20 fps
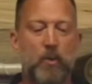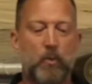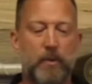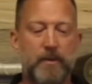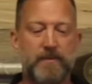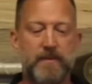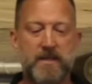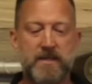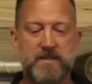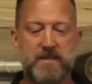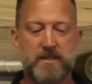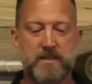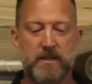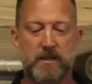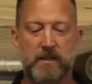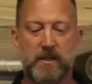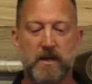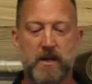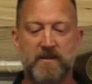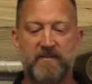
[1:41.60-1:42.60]
when this
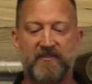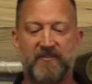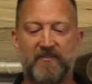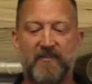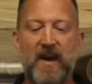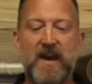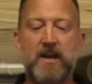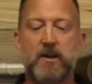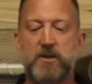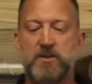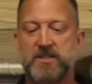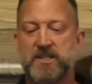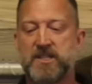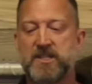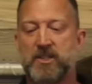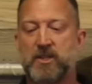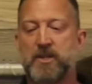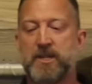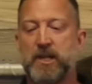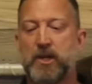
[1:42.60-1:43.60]
gun fires
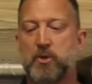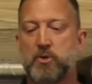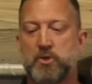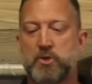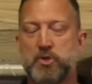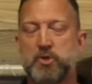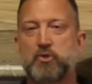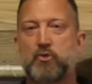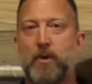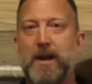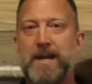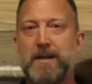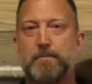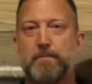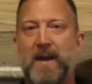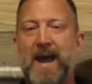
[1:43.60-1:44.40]
is gonna go straight